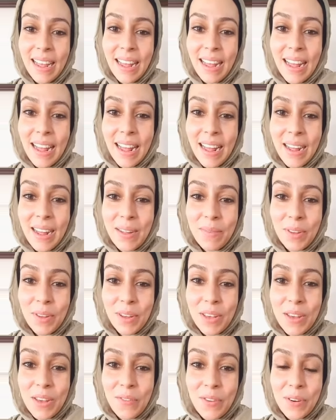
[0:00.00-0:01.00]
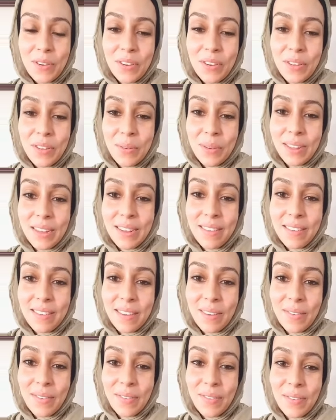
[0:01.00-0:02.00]
Looking forward to the release
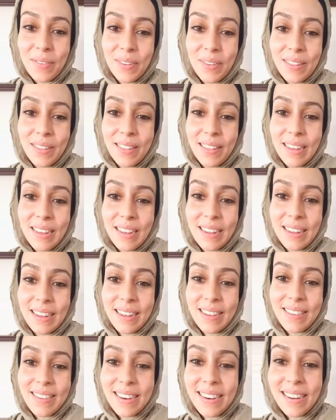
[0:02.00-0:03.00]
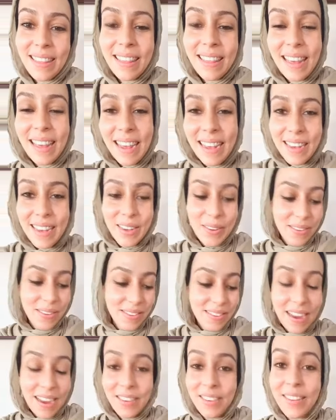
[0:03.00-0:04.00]
of the elixir. Thank you. It's
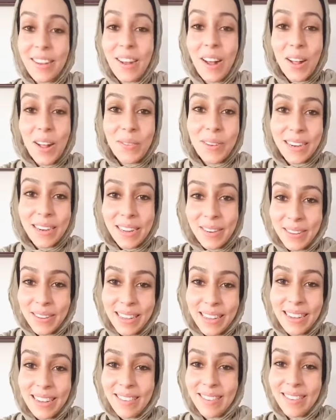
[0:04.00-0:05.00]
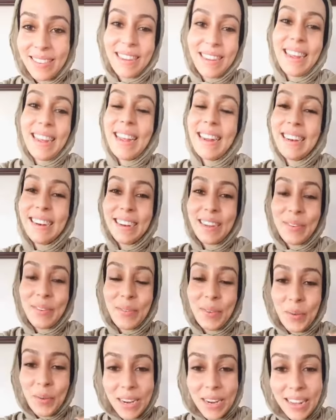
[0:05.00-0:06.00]
actually already released, and if
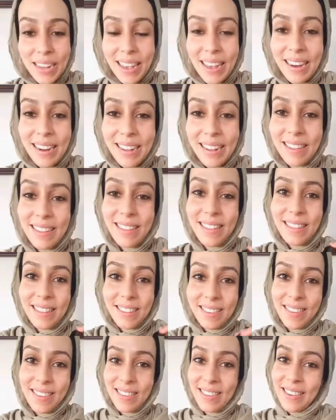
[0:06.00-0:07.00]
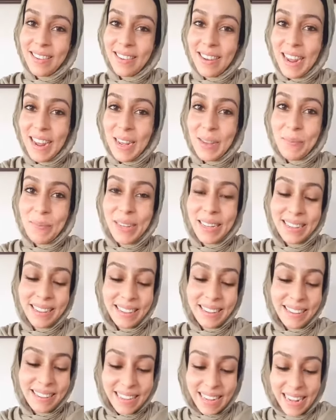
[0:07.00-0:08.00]
you want to get it, this is the
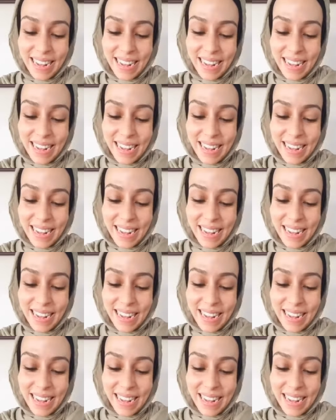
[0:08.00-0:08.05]
time.